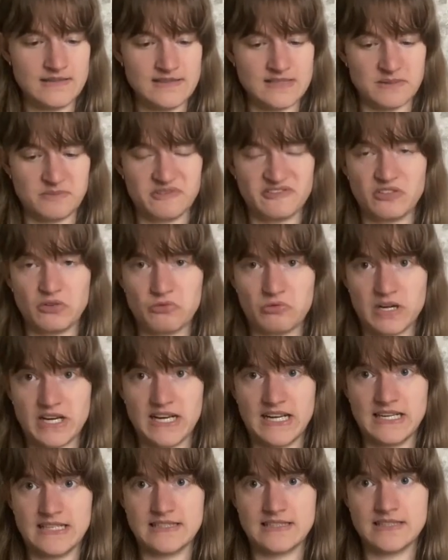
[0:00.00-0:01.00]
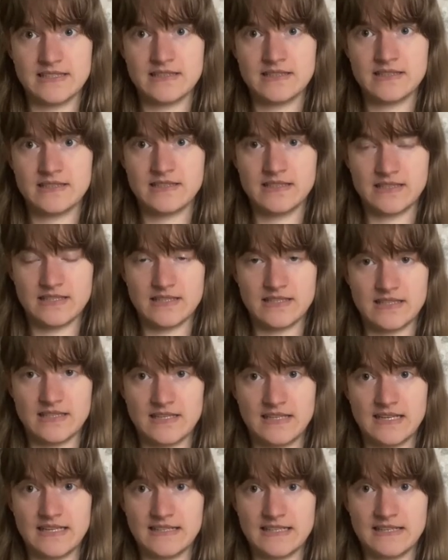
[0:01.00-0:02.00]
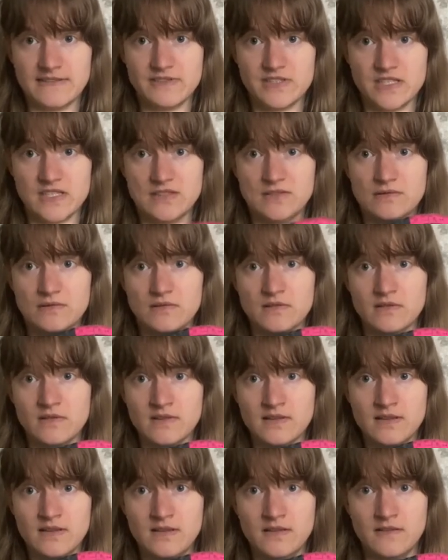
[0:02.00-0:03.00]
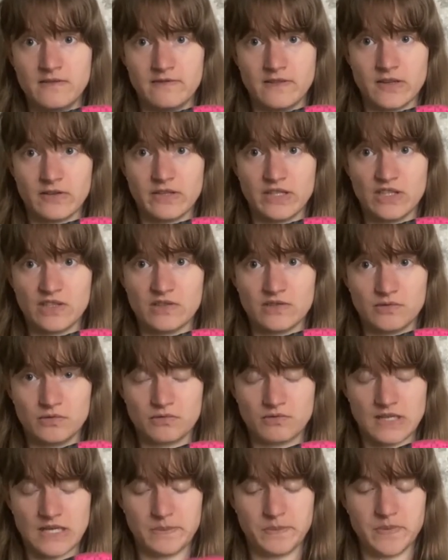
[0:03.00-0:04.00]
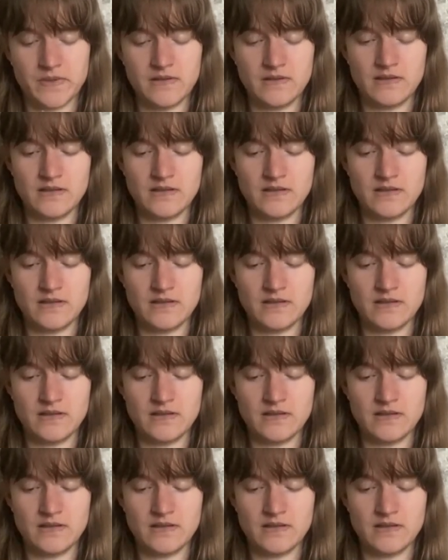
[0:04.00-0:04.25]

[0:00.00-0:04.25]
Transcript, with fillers: some of the rain, uh, and gives you very good grip,